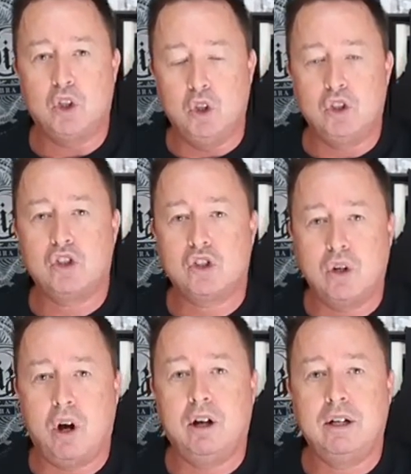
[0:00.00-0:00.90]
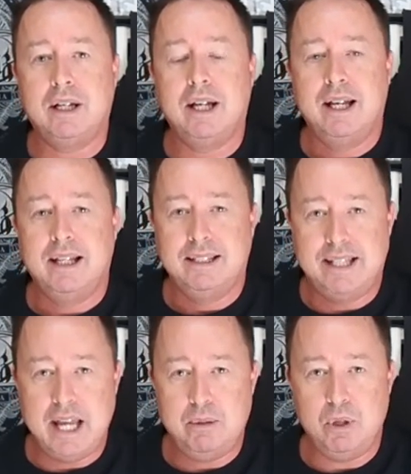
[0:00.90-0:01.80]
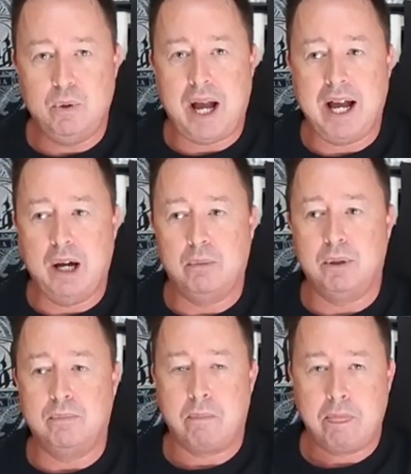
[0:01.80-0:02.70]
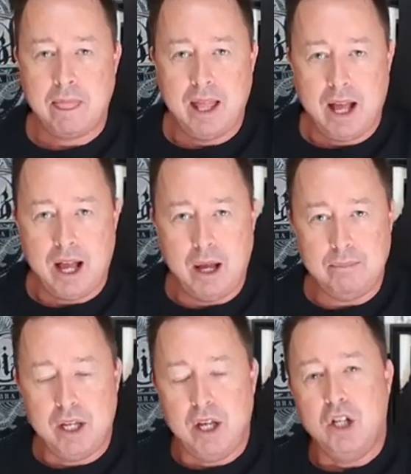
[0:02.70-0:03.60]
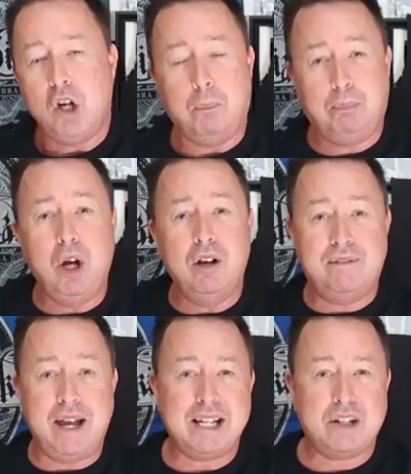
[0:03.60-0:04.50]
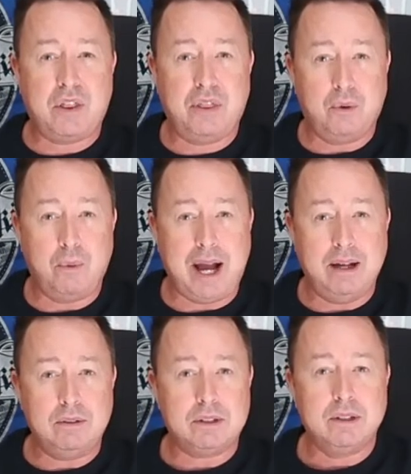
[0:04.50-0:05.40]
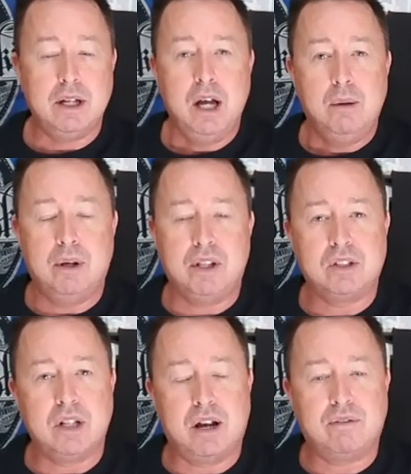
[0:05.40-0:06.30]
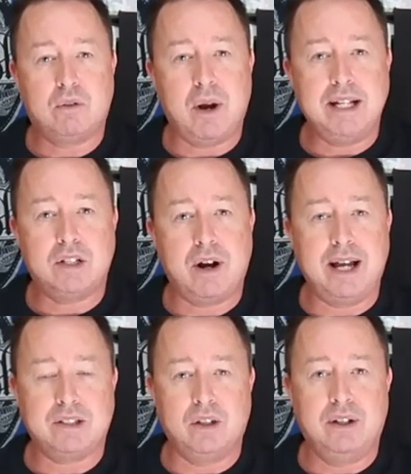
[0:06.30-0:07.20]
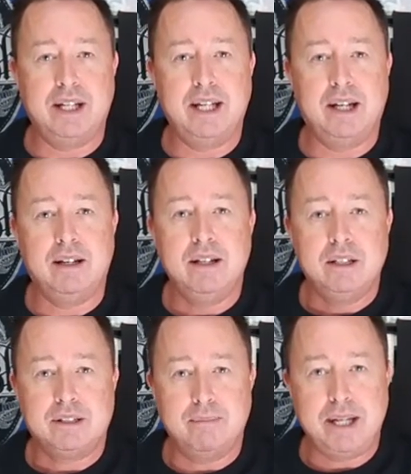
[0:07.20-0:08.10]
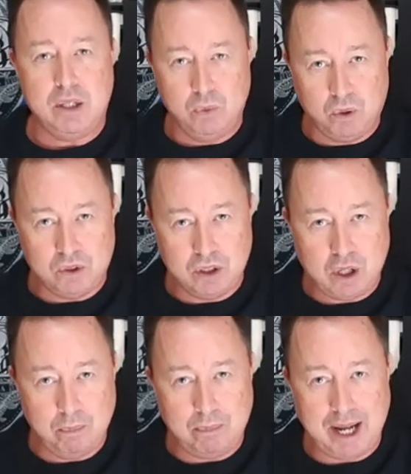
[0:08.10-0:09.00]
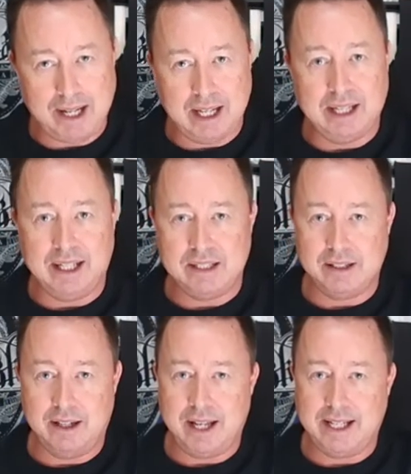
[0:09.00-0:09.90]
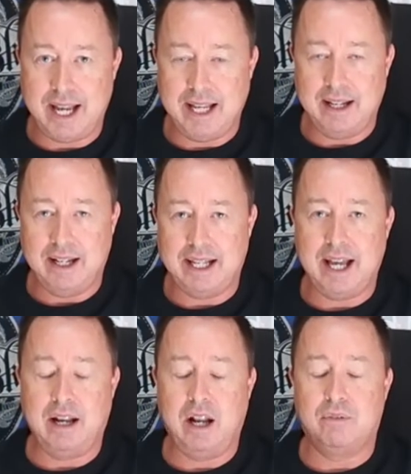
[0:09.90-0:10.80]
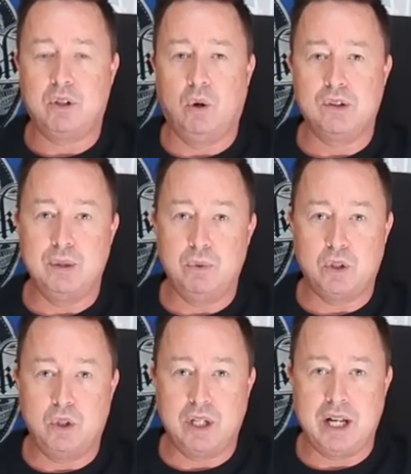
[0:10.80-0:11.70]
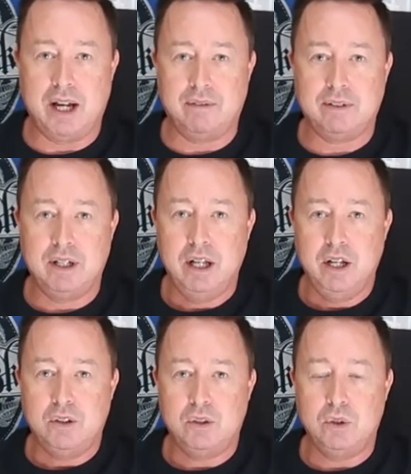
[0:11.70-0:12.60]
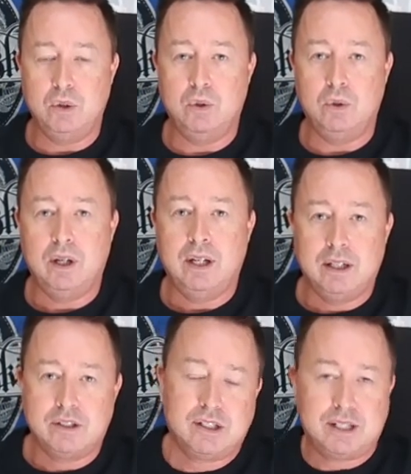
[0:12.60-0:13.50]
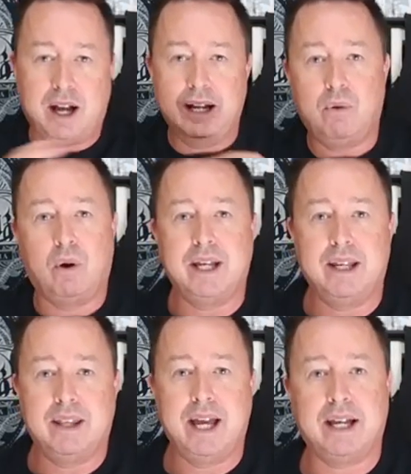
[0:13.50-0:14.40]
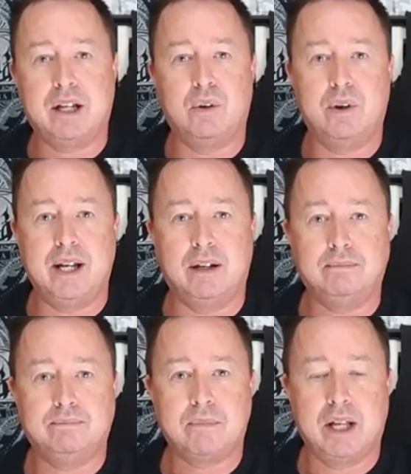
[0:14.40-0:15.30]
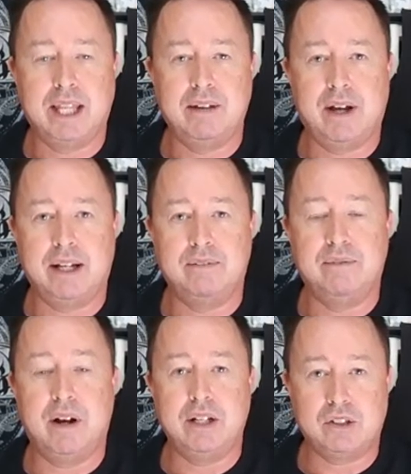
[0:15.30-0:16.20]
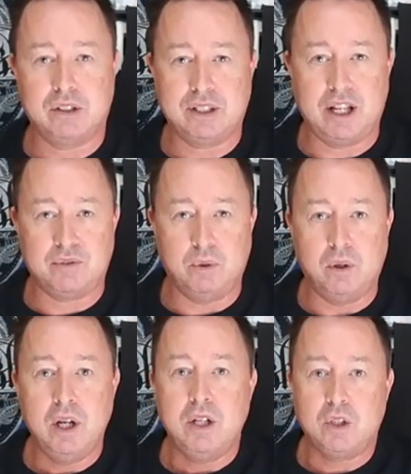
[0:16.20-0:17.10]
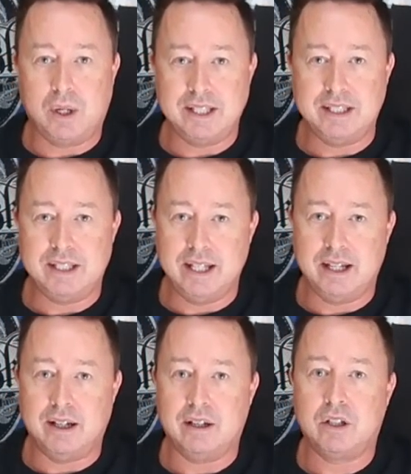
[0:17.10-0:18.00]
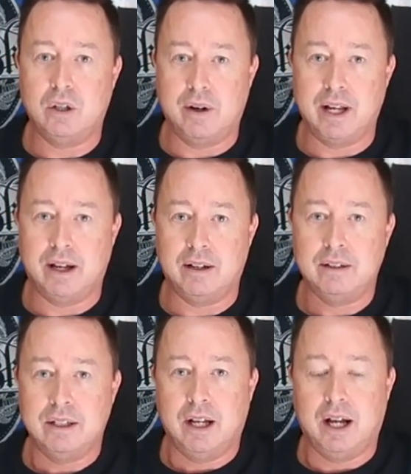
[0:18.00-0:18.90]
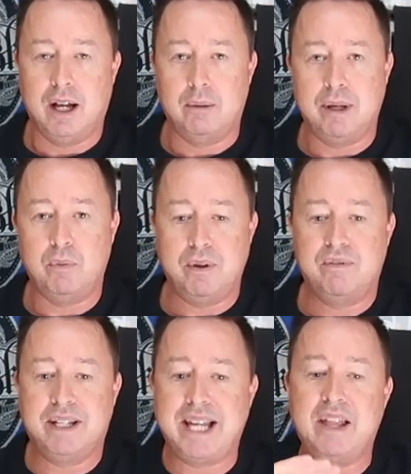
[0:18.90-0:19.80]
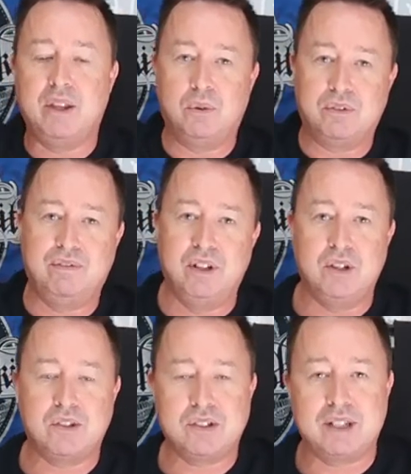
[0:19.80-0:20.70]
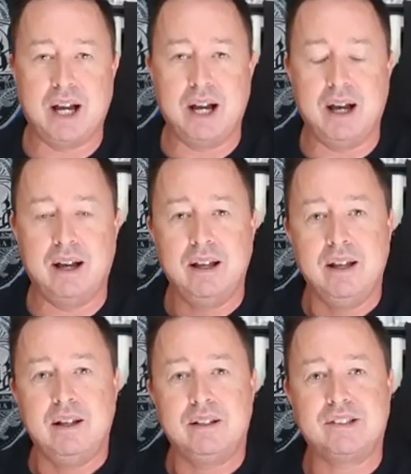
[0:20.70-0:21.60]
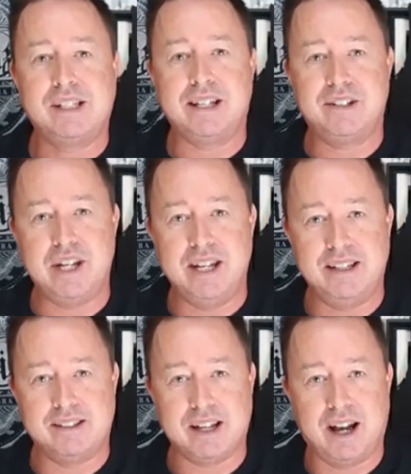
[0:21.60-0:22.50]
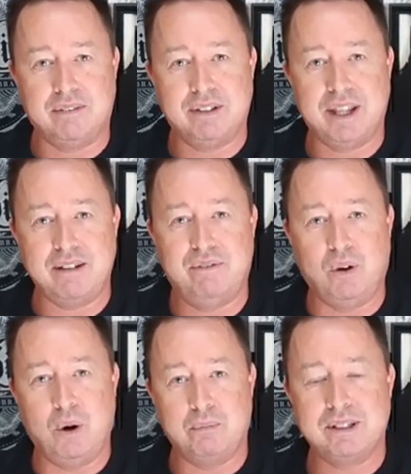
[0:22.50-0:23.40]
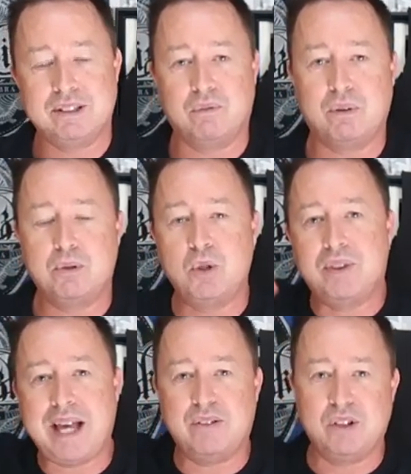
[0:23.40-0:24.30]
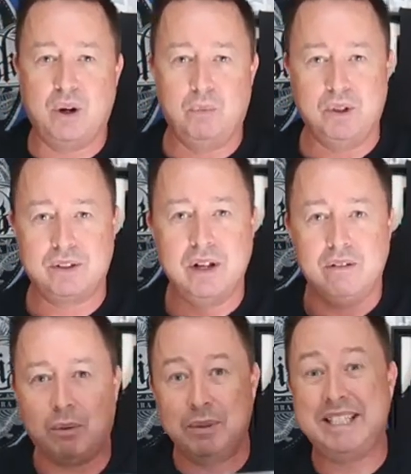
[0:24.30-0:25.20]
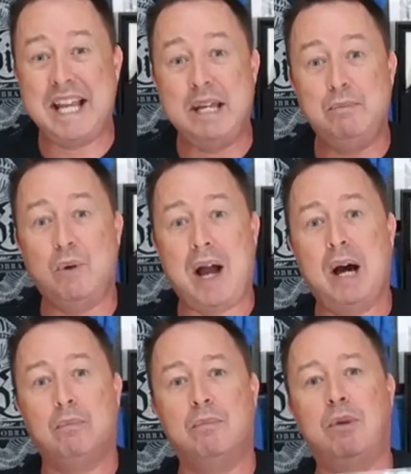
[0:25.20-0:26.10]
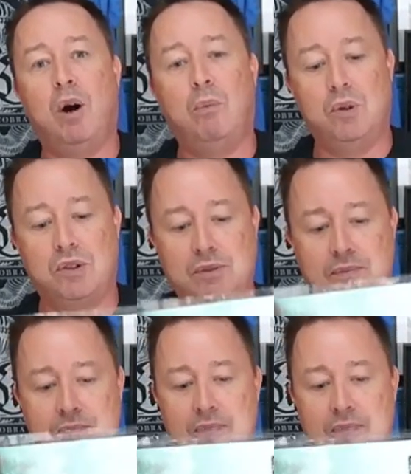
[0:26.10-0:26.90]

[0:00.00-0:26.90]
good, strong debut album. Not perfect throughout, but there's enough great tracks on here to make you want to go back and listen again and again. And of course, it was good enough to skyrocket their career. And they've had a very successful 20-year career. If we forget those first 6 years after they formed. So from 2000 onwards, from the debut album onwards.